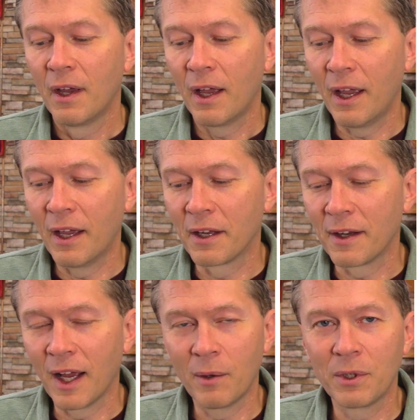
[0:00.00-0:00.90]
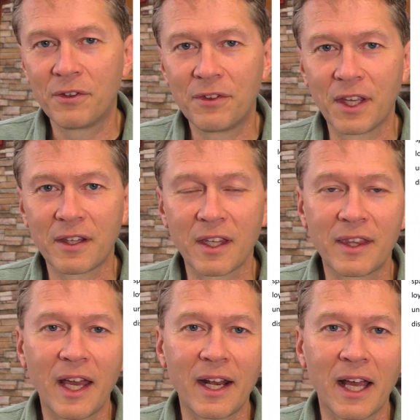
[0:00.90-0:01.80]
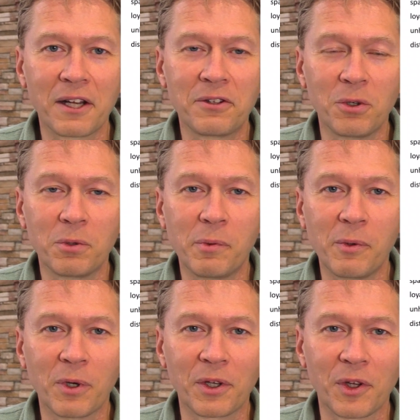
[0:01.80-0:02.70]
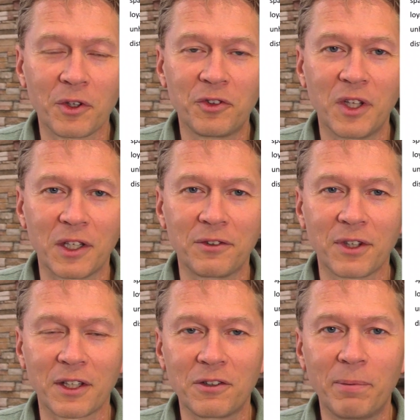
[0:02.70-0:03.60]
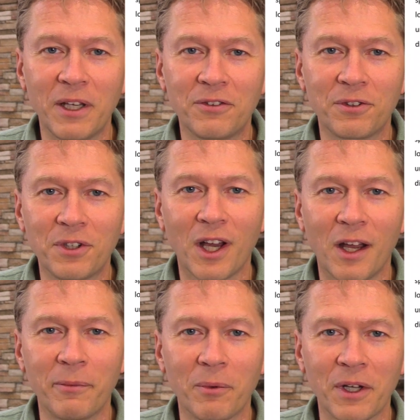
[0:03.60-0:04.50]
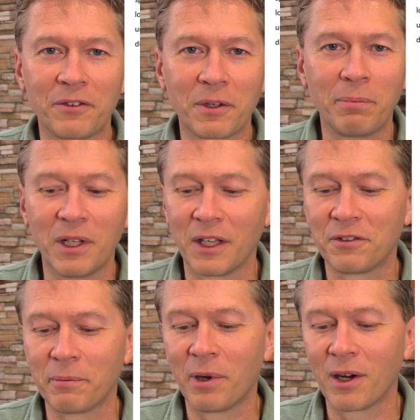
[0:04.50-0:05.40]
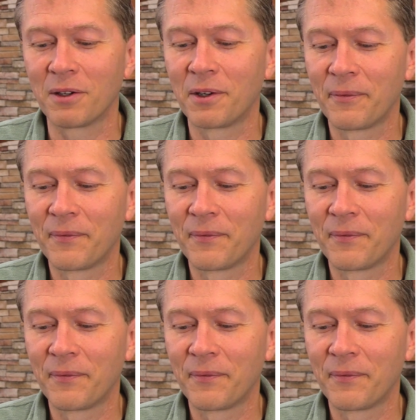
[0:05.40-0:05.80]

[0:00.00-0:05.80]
And I would think that attitude would be one of those things like space and time that wants to pull us apart.